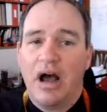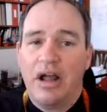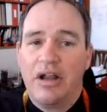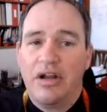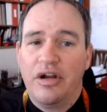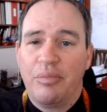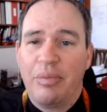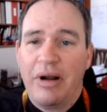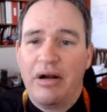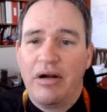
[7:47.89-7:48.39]

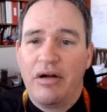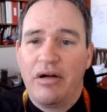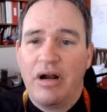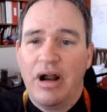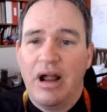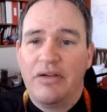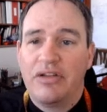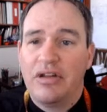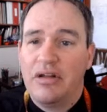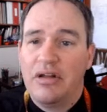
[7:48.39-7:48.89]
your
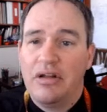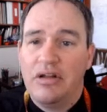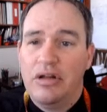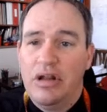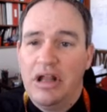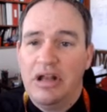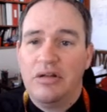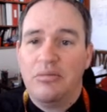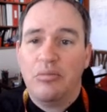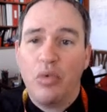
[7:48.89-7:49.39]
paragraphs
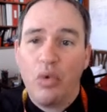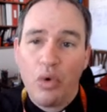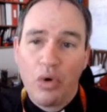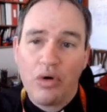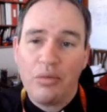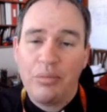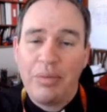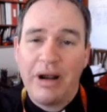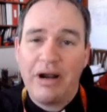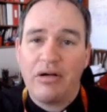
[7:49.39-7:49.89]
into
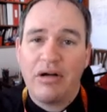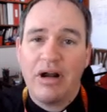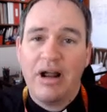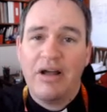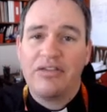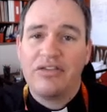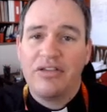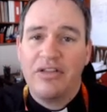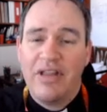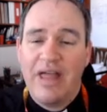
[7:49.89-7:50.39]
more
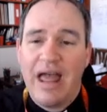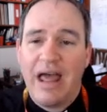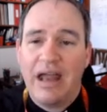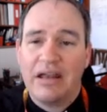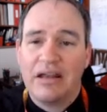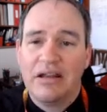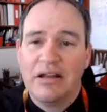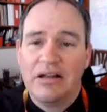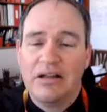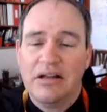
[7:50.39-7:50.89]
paragraphs than
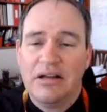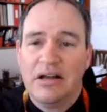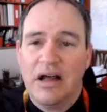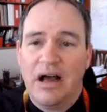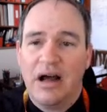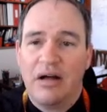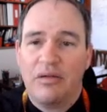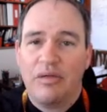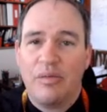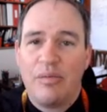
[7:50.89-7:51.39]
that.
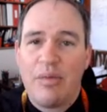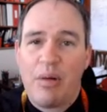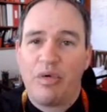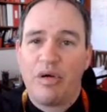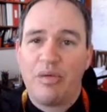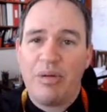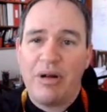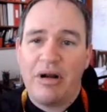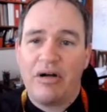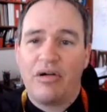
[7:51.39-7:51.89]

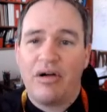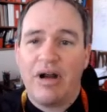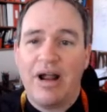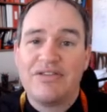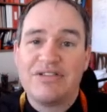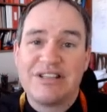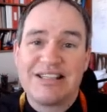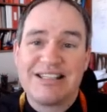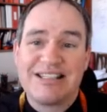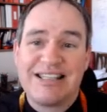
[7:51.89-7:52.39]
Remember, a paragraph
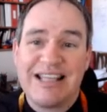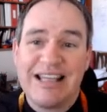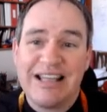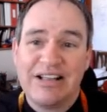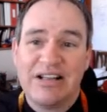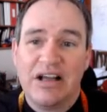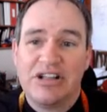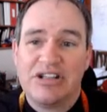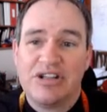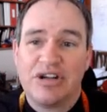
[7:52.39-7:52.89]
is
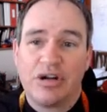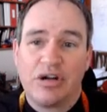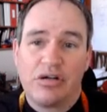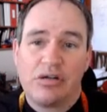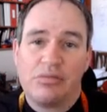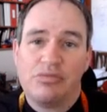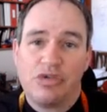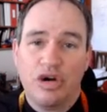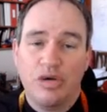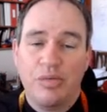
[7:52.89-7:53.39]
a
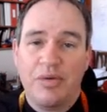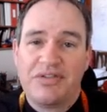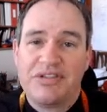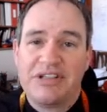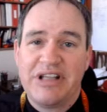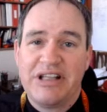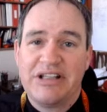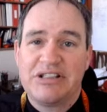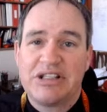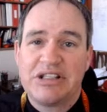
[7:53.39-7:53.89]
group of
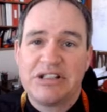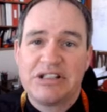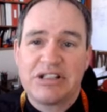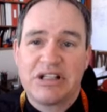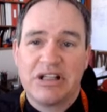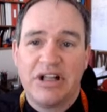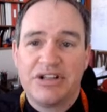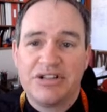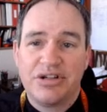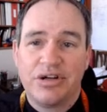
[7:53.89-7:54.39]
sentences
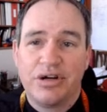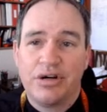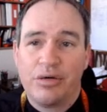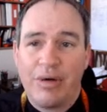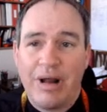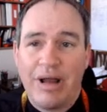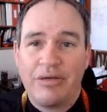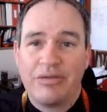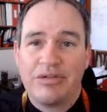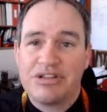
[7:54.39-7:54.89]
clustered
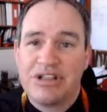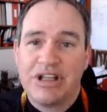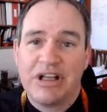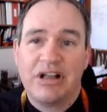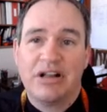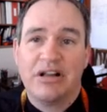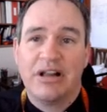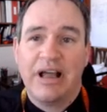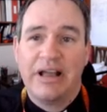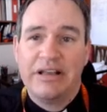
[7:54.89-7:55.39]
around a
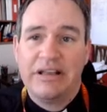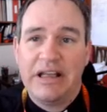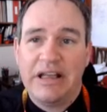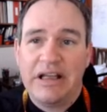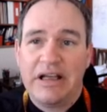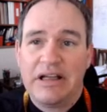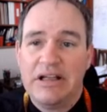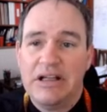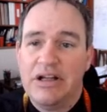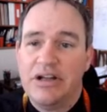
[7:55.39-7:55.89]
single
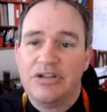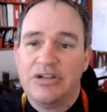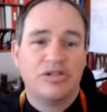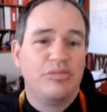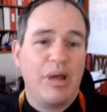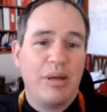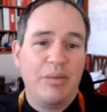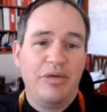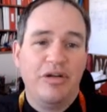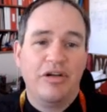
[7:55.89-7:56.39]
idea. So
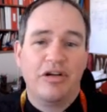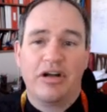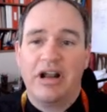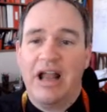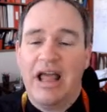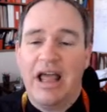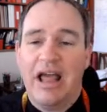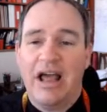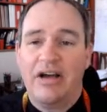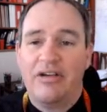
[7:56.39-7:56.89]
maybe you're going
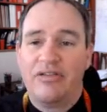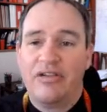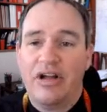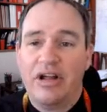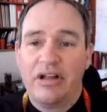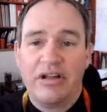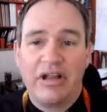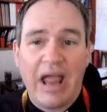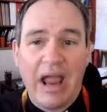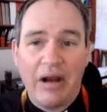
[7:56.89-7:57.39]
to have
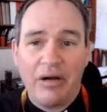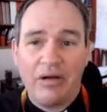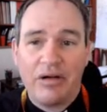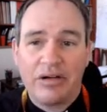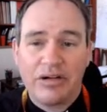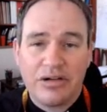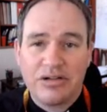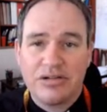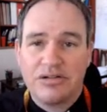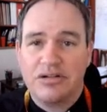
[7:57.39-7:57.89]
you're
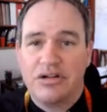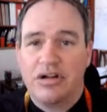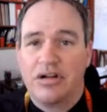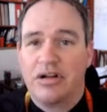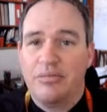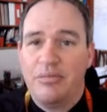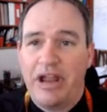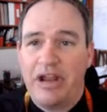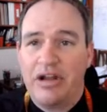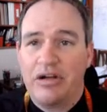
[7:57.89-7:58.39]
going
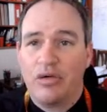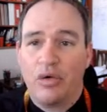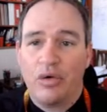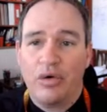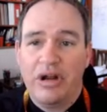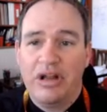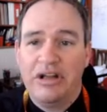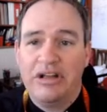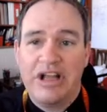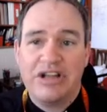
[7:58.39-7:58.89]
to make your
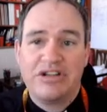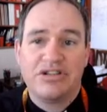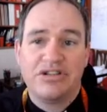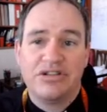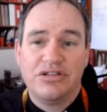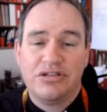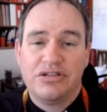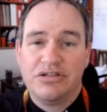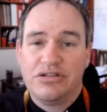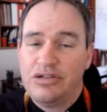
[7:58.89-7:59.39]

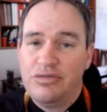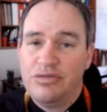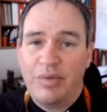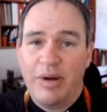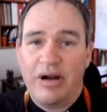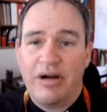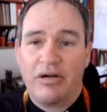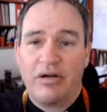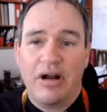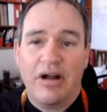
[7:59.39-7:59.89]
orientation 2
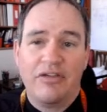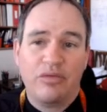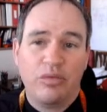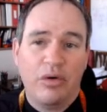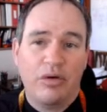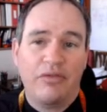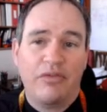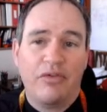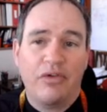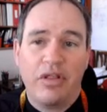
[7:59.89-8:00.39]
paragraphs,
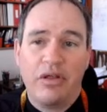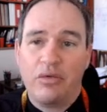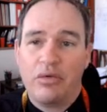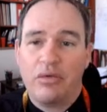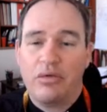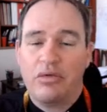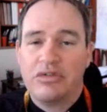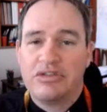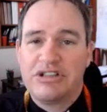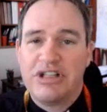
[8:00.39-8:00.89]
one for the
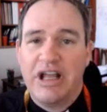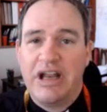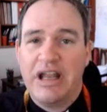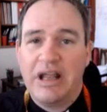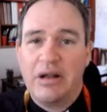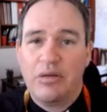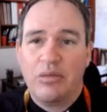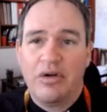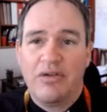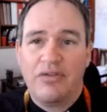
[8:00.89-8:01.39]

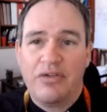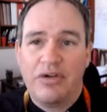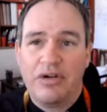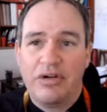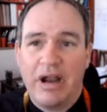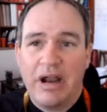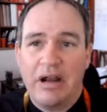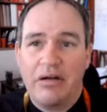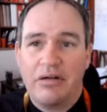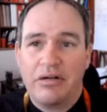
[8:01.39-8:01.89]
setting and one for your
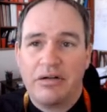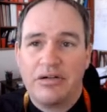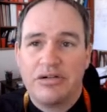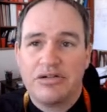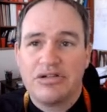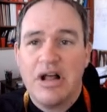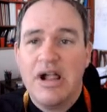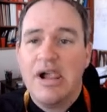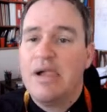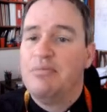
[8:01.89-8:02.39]

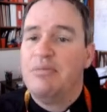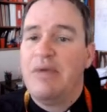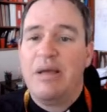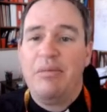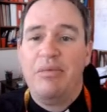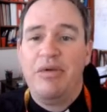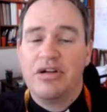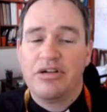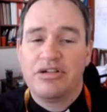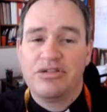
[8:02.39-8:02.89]
characters.
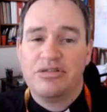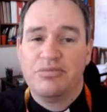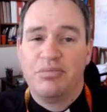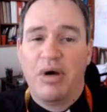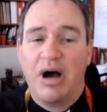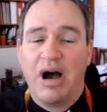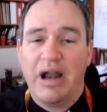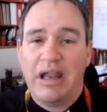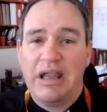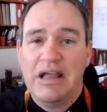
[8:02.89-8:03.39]
Maybe your
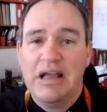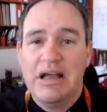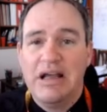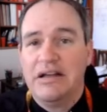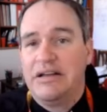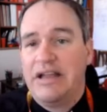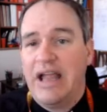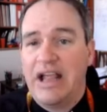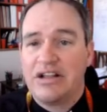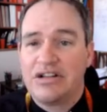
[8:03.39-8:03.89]
body
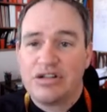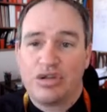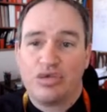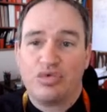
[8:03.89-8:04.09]
takes